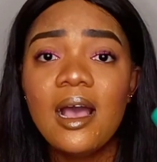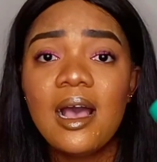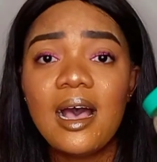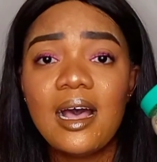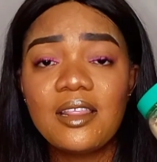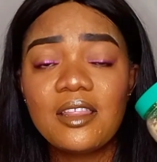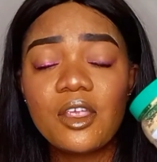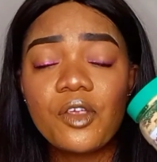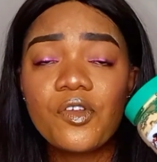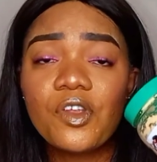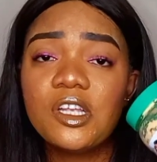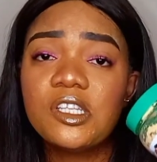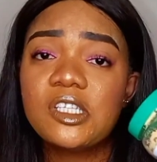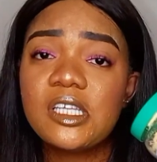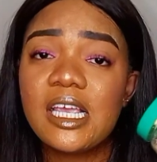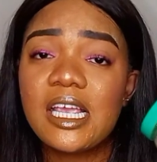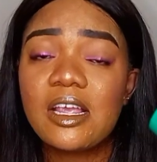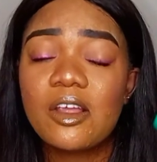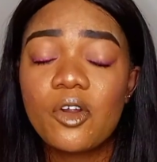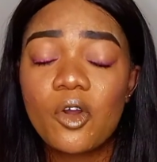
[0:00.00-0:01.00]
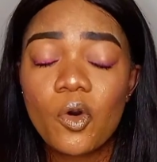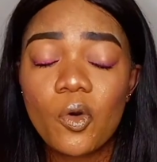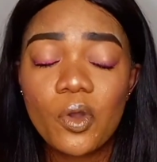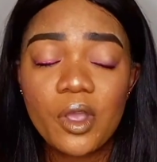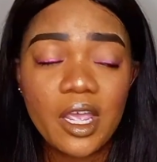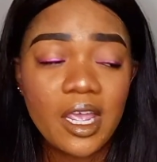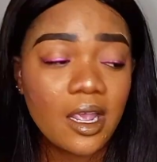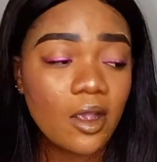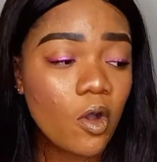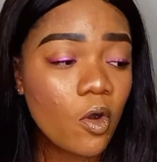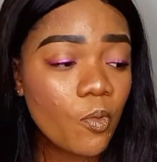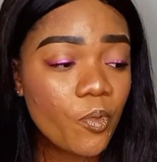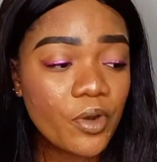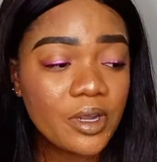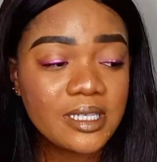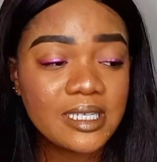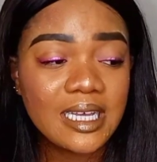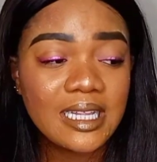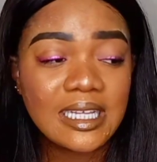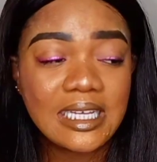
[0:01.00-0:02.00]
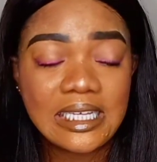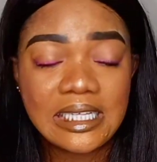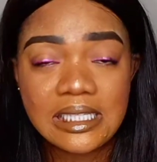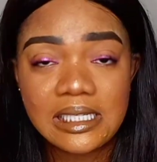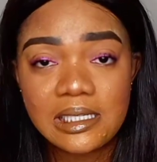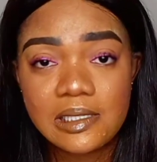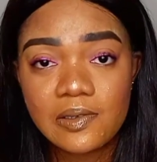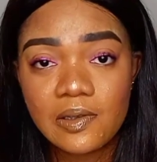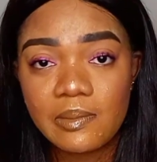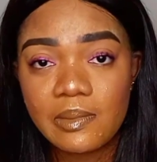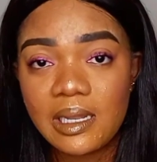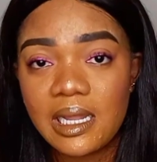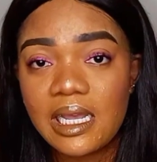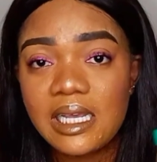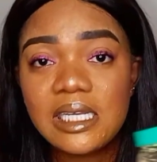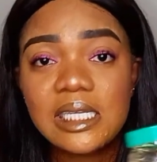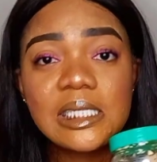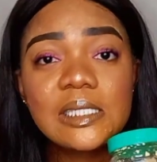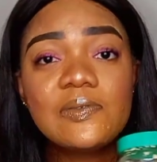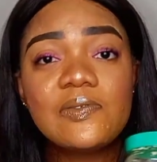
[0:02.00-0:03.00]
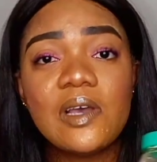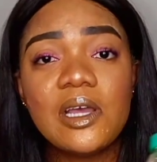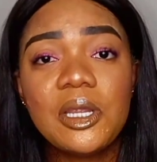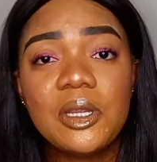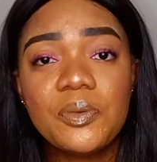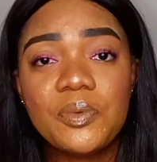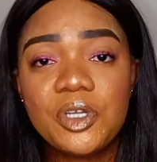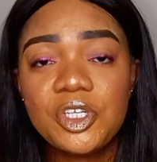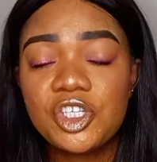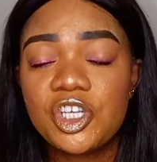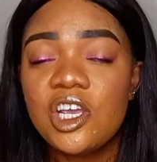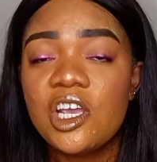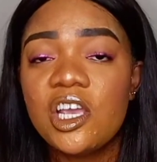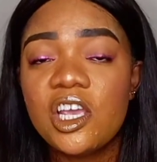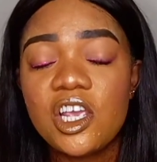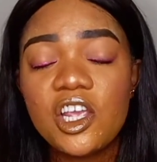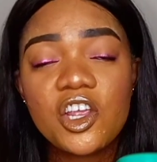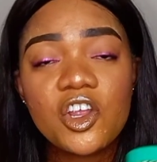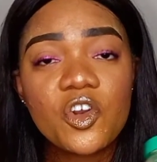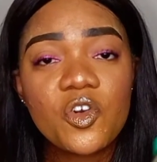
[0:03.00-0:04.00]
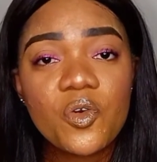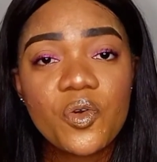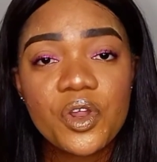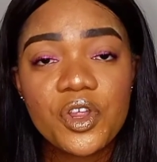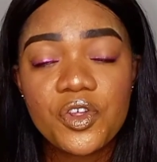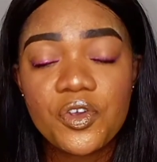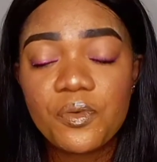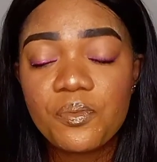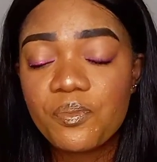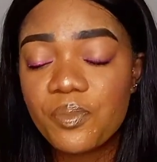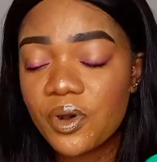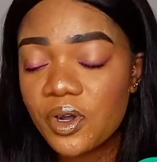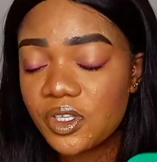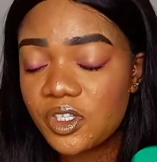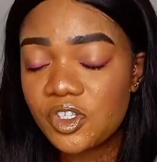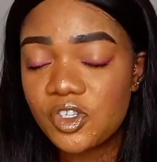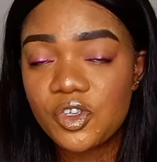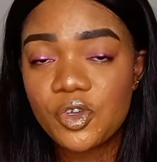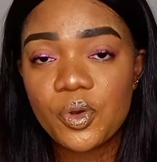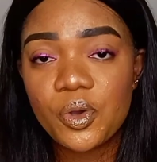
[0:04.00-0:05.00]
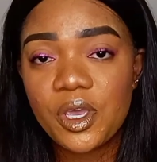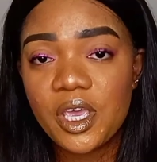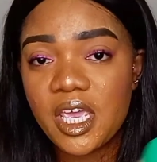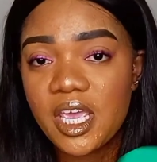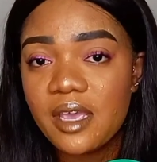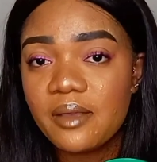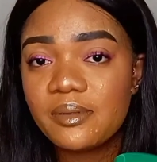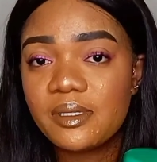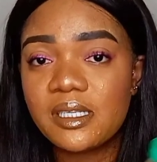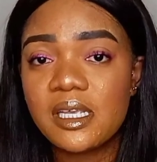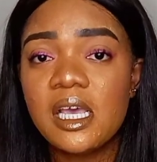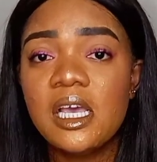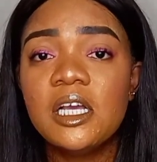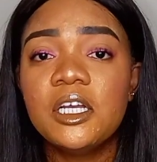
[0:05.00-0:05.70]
And the ingredients incorporated in this formula is very rich in growing your butt, your hips.